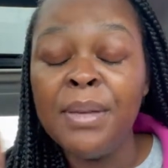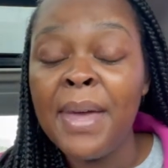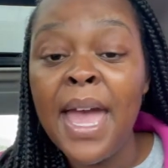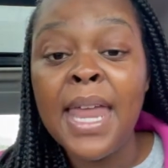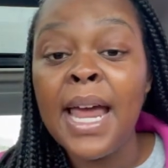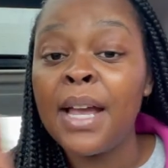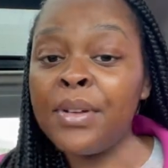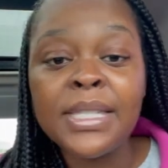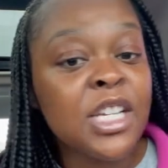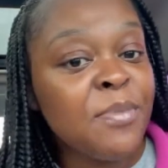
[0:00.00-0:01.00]
be mad and I can
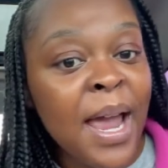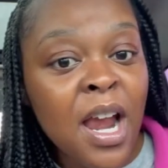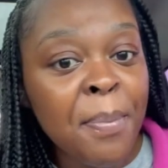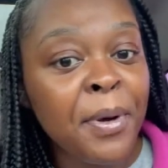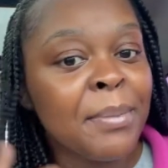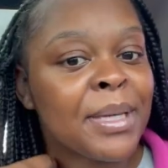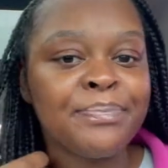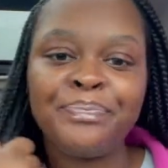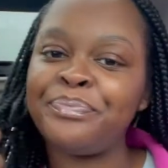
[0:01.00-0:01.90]
reschedule my hair appointment.